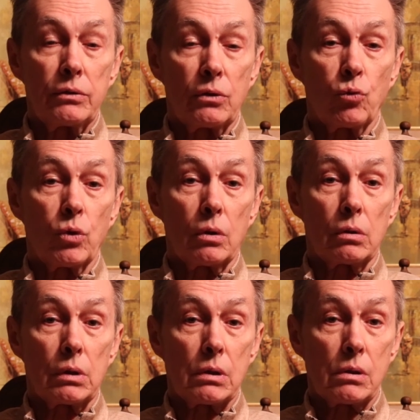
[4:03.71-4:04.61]
to the
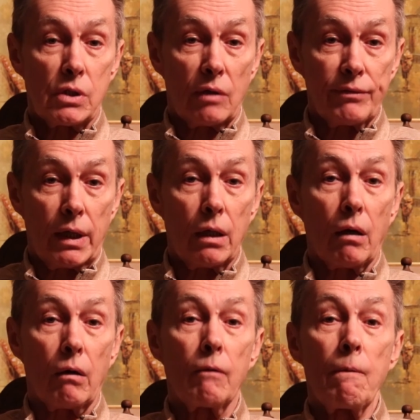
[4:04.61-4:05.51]
world, is
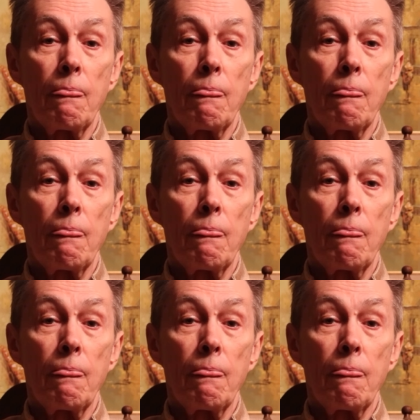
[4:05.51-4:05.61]
self-care.